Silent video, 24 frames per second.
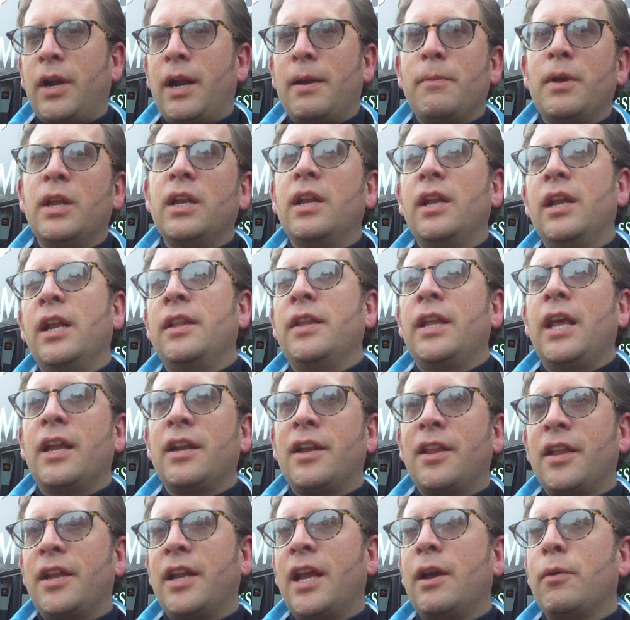But I mean, in the
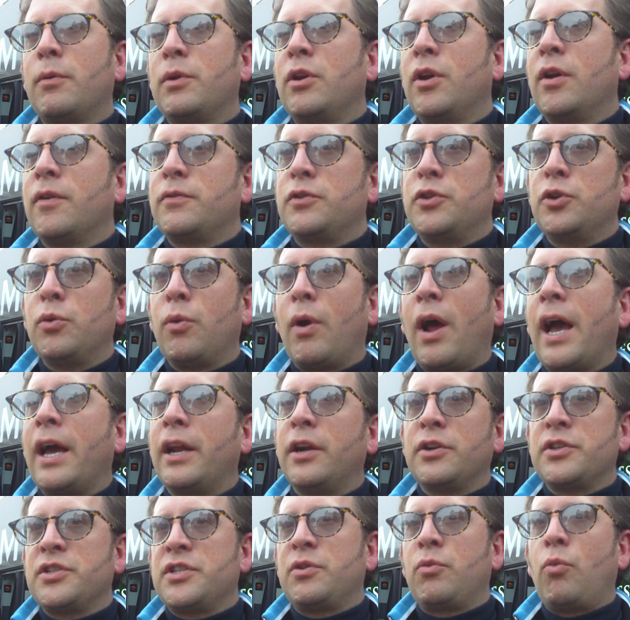end of the day, when you have two
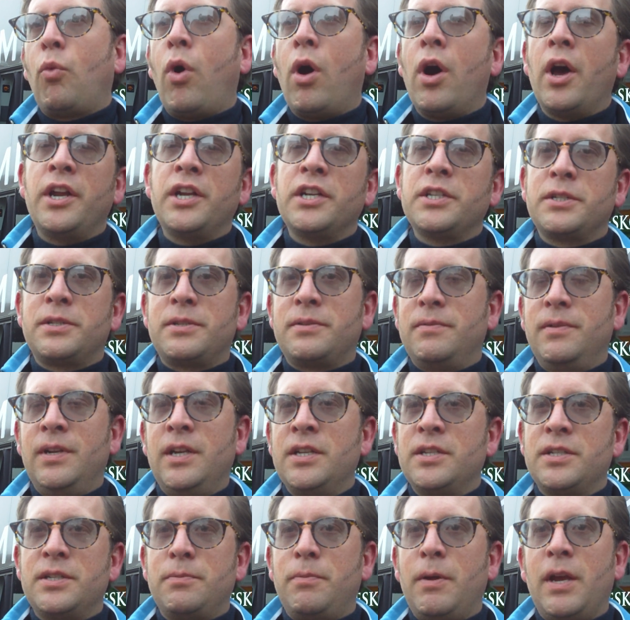riders and one is
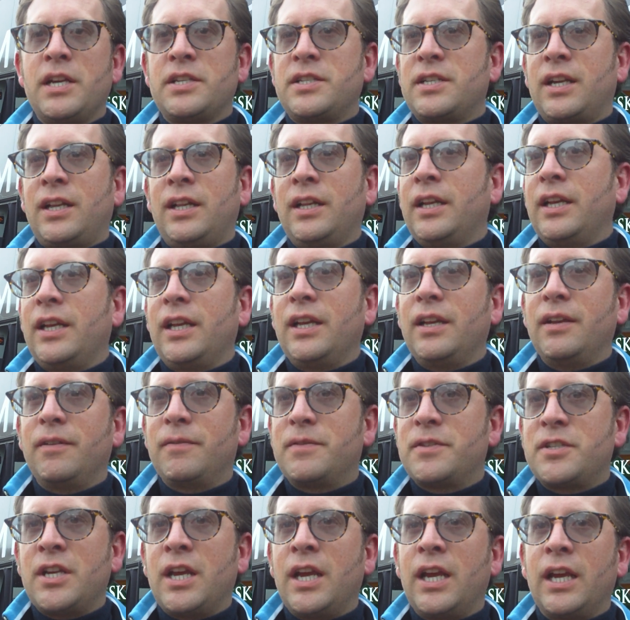basically
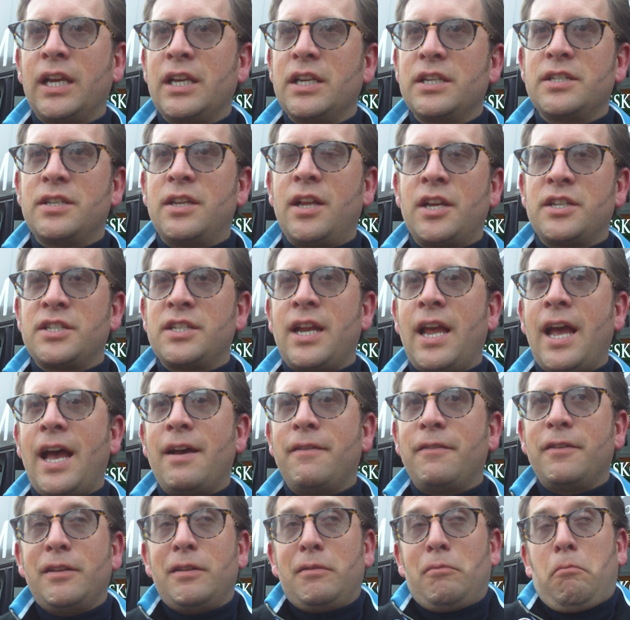saying he doesn't
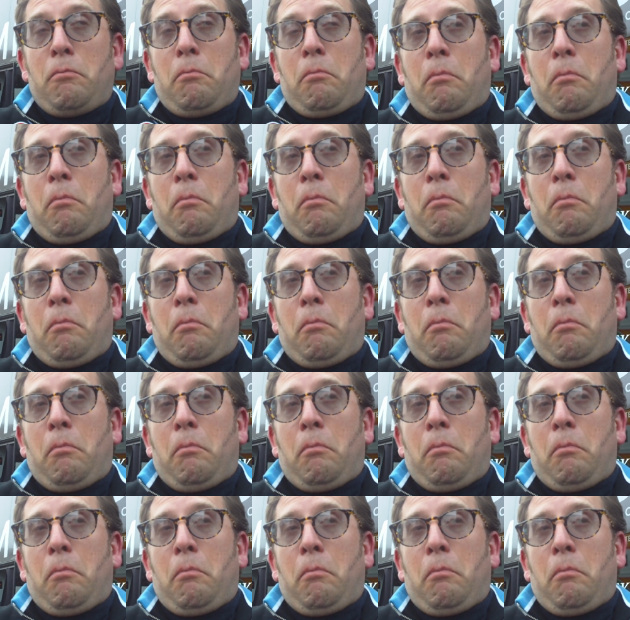have it,